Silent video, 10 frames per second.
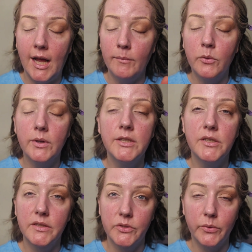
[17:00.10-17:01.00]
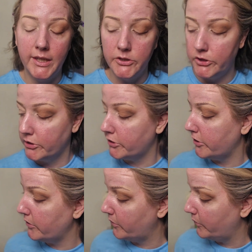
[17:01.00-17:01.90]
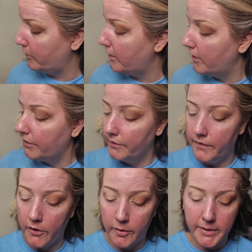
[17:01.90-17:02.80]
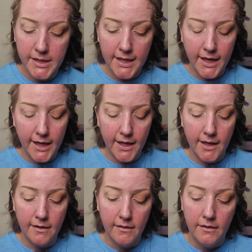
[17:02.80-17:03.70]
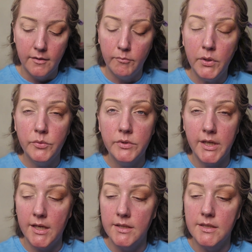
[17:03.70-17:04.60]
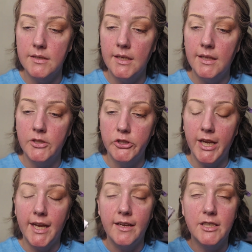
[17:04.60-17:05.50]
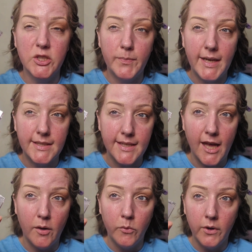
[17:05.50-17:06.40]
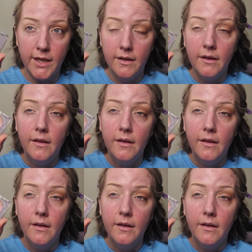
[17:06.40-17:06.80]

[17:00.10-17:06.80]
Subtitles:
I'm going to switch to the Urban Decay Moondust in the shade Space Cowboy,